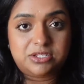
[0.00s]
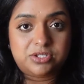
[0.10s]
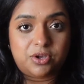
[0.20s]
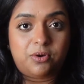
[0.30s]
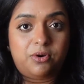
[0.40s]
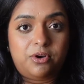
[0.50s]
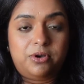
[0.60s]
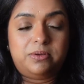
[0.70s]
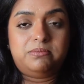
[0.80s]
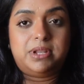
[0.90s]

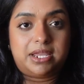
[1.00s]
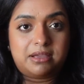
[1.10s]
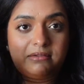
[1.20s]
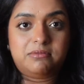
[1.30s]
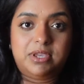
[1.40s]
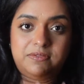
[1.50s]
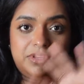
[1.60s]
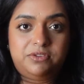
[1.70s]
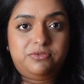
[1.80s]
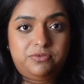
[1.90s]
so like
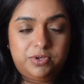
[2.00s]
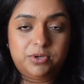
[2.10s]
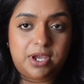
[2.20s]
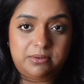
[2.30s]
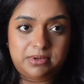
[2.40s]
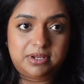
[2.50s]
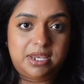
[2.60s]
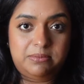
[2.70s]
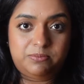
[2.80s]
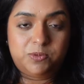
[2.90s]
even if you can
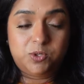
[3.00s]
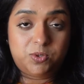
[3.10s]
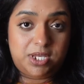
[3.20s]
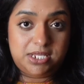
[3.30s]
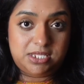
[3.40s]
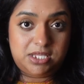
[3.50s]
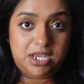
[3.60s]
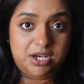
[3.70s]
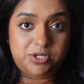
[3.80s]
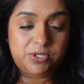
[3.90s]
keep 2 kids
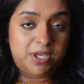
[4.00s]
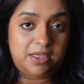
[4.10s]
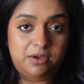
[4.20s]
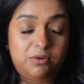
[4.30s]
there together,